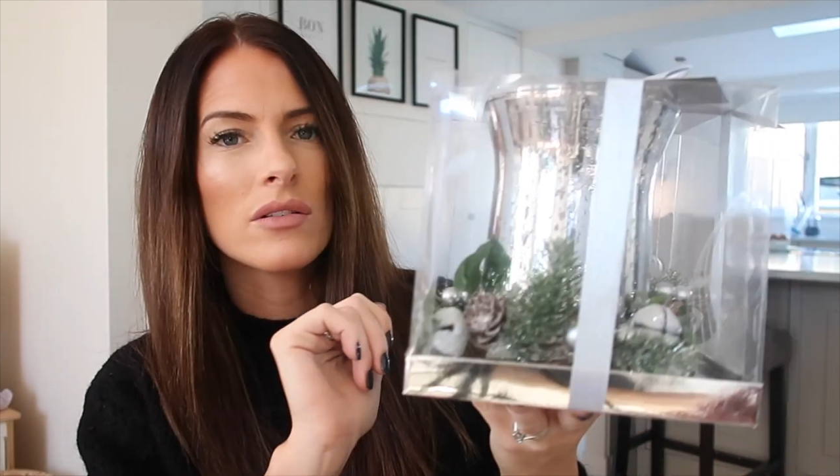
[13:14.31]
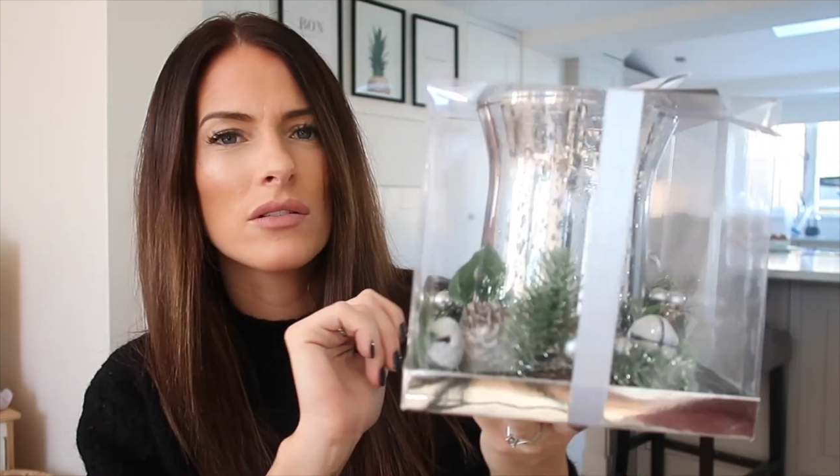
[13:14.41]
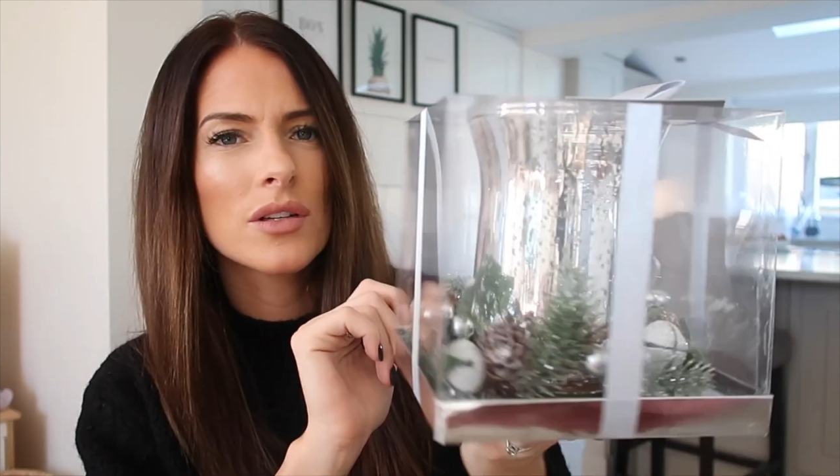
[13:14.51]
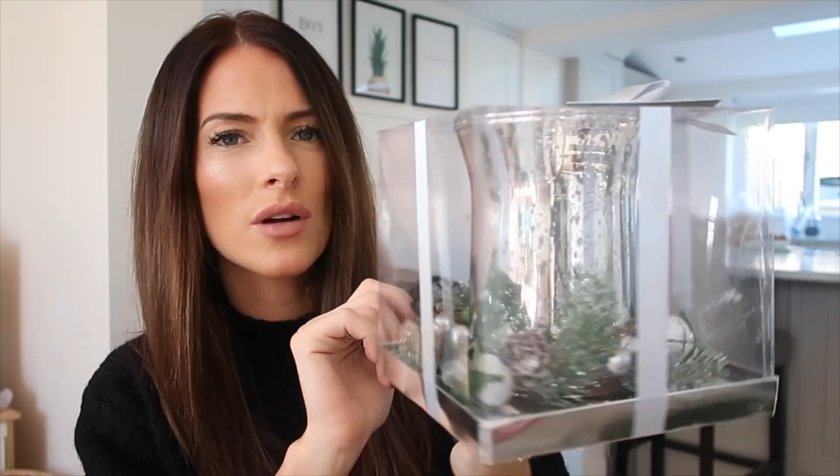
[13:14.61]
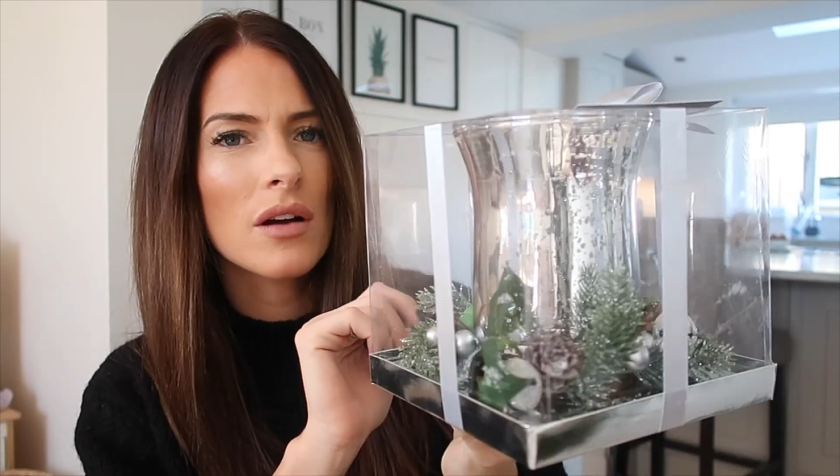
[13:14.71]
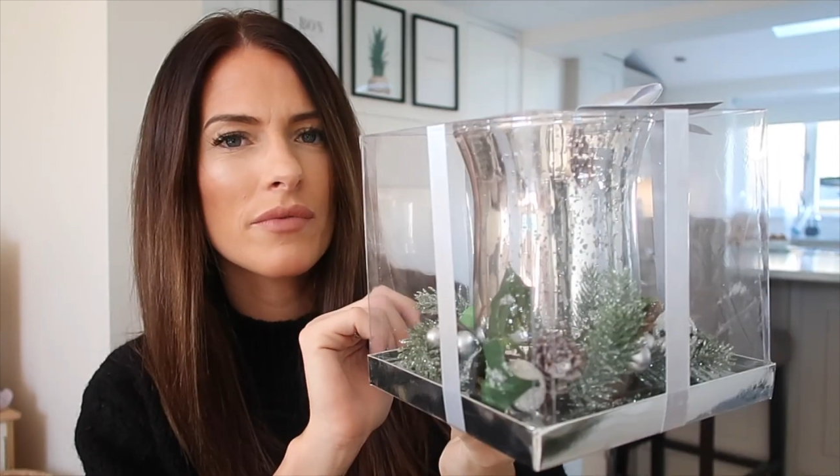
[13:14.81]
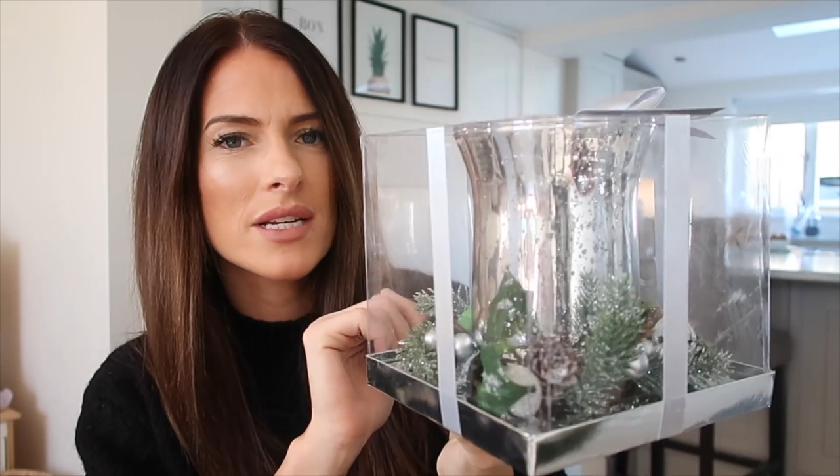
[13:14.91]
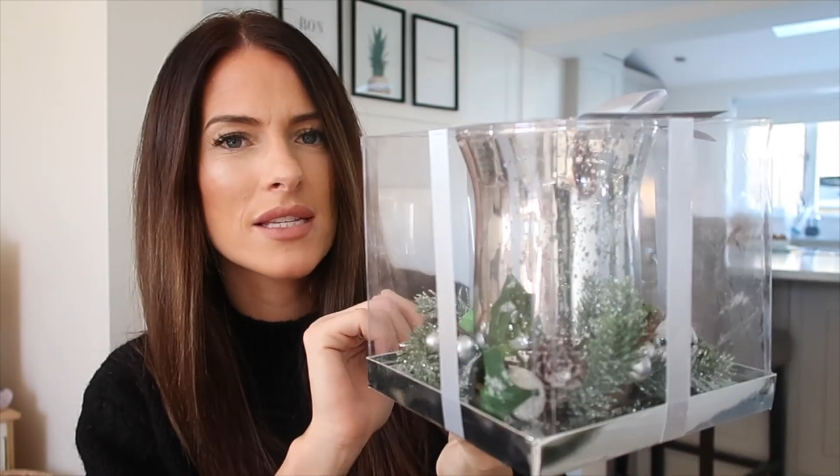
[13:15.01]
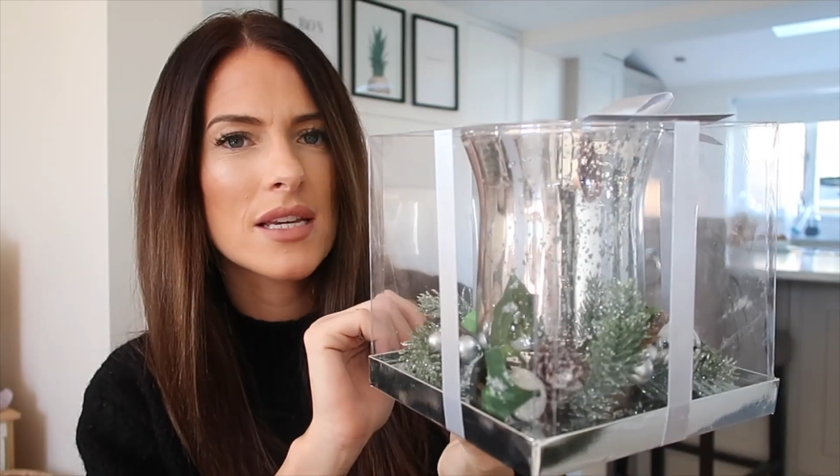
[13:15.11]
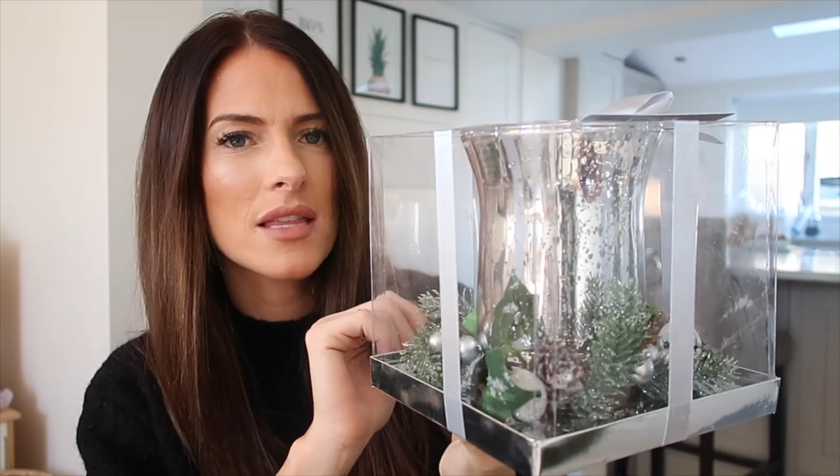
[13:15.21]
Oh, you can't
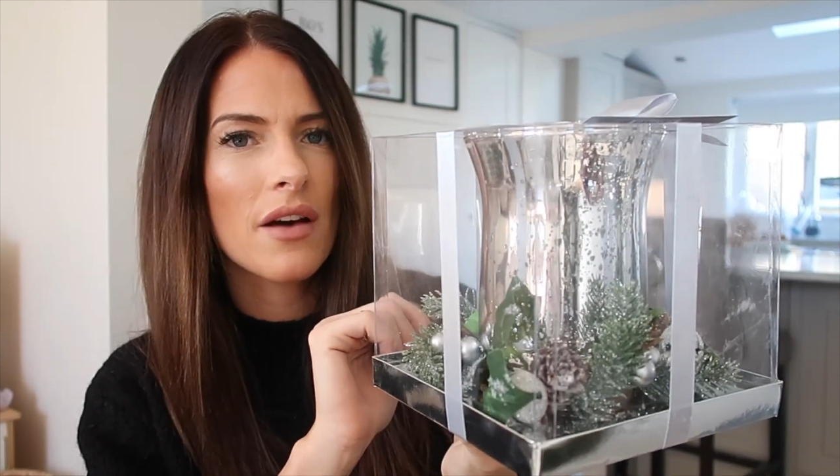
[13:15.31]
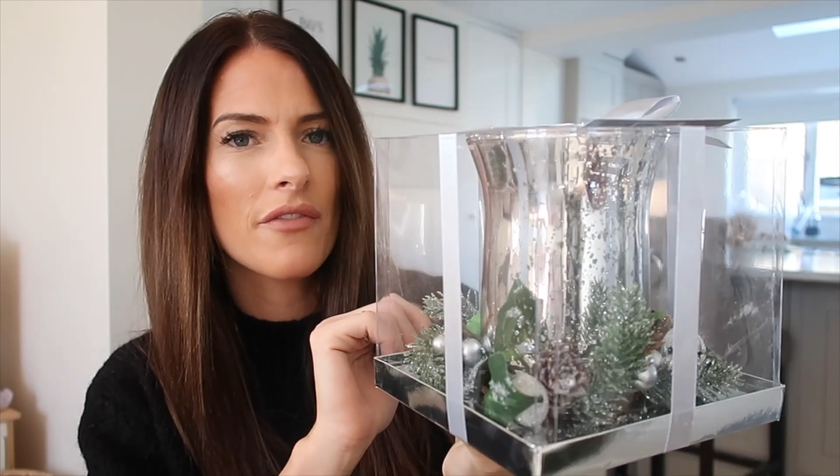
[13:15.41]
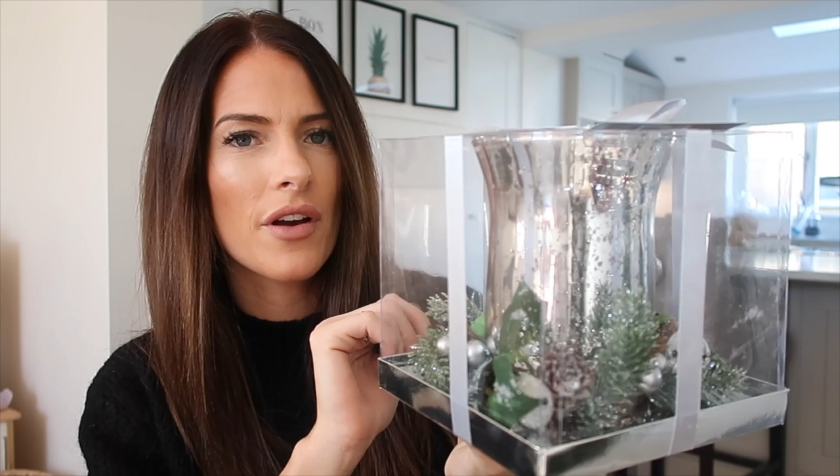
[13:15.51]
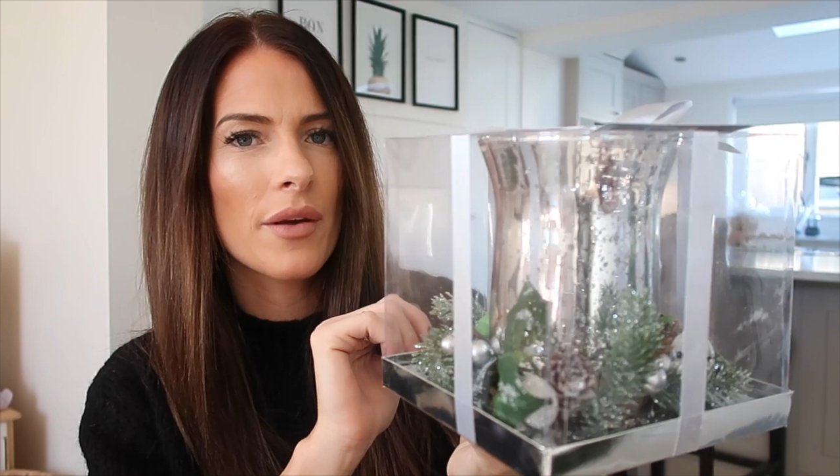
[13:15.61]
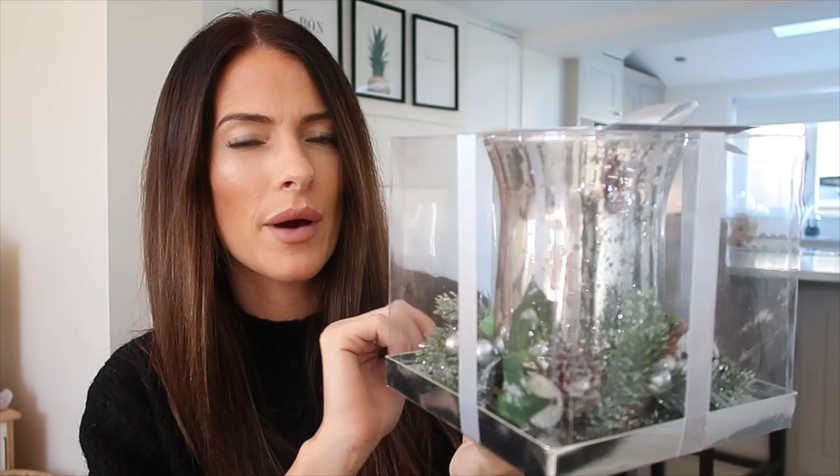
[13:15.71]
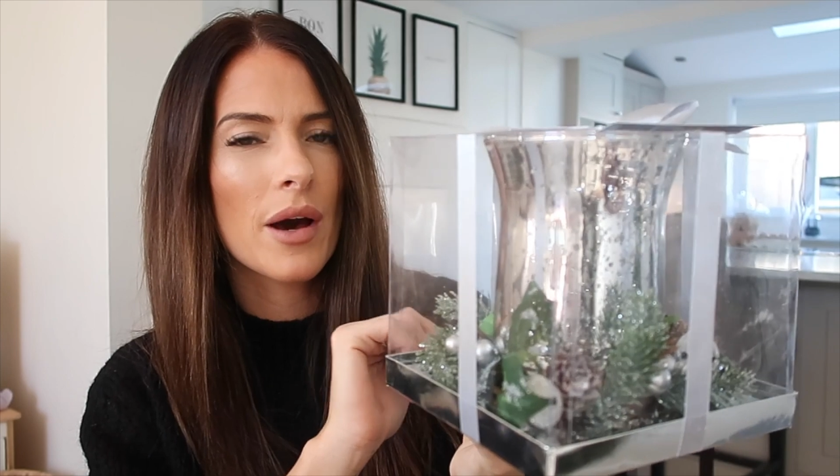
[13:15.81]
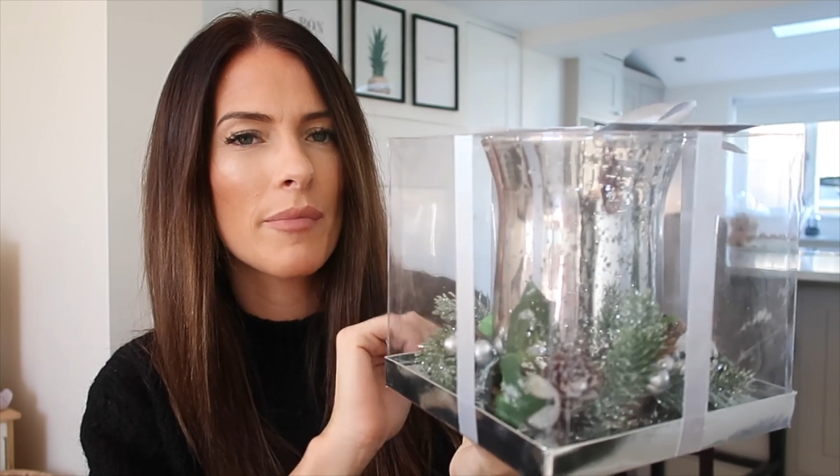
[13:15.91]
really see that very well.